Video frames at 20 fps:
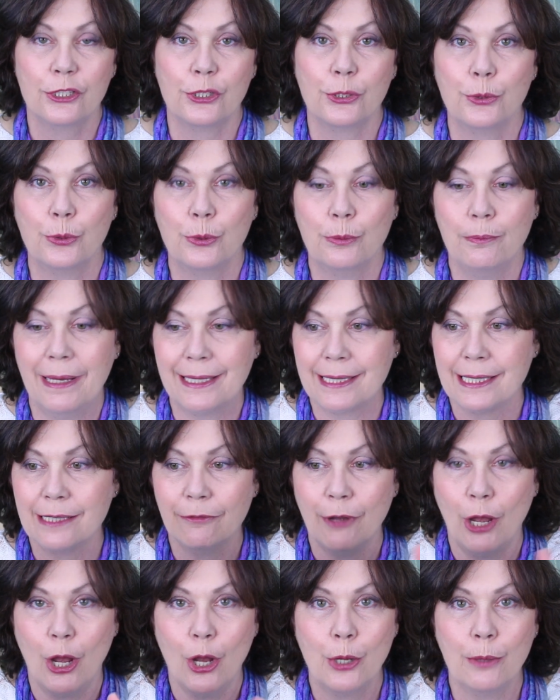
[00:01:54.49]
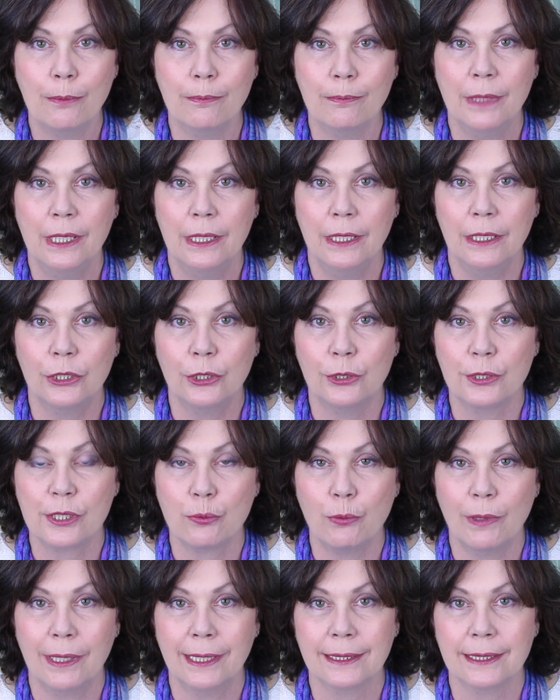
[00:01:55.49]
to massive home
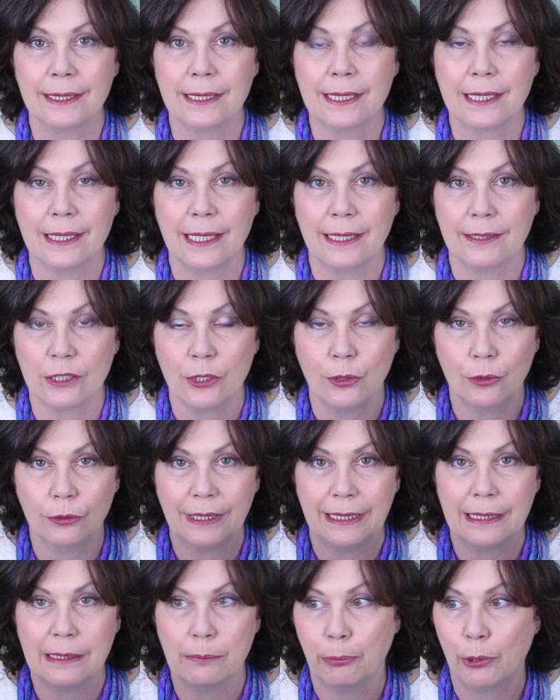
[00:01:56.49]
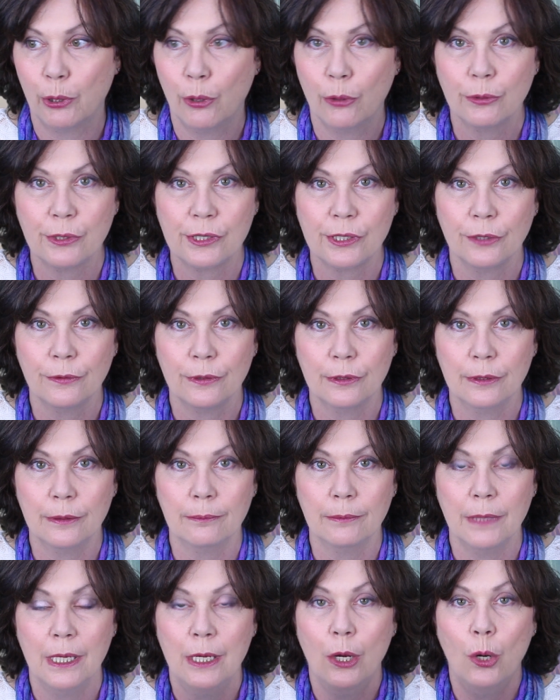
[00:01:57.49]
use ones that's got these prongs on
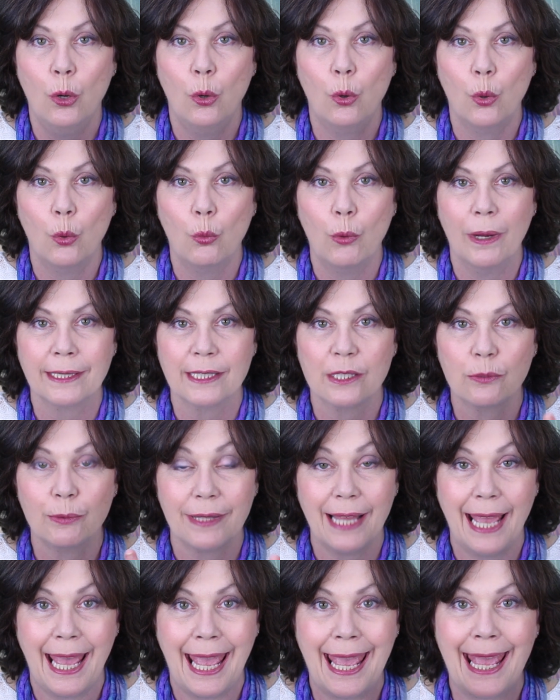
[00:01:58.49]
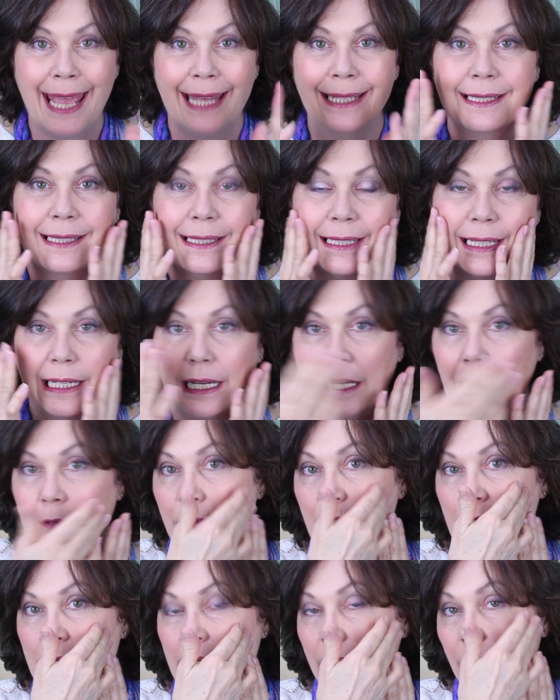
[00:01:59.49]
them, or ones with hands and
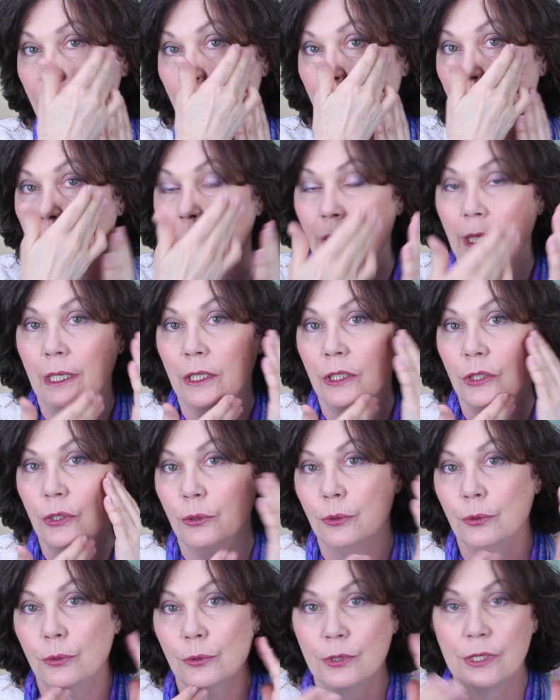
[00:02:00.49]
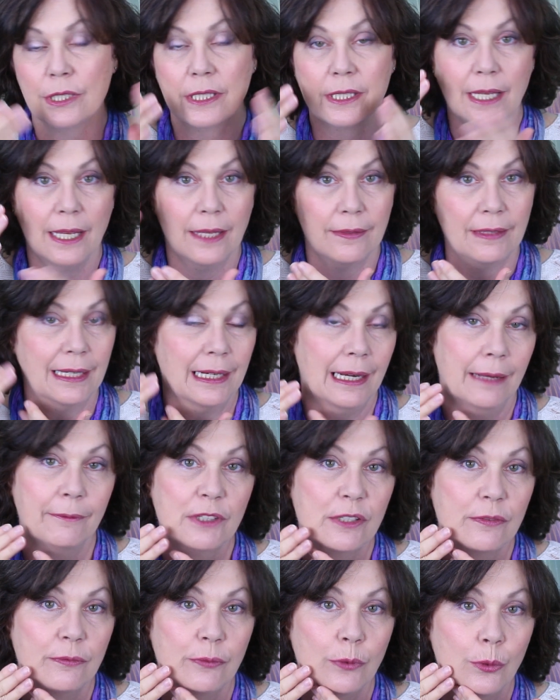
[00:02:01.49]
gloves that you use the
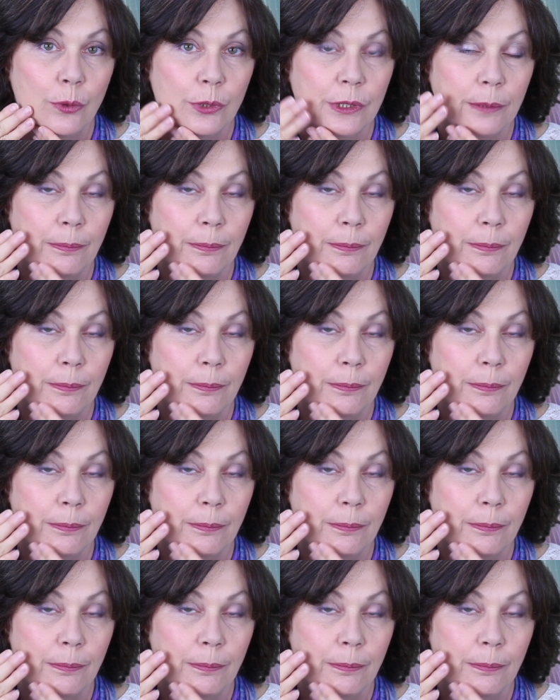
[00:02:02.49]
gloves for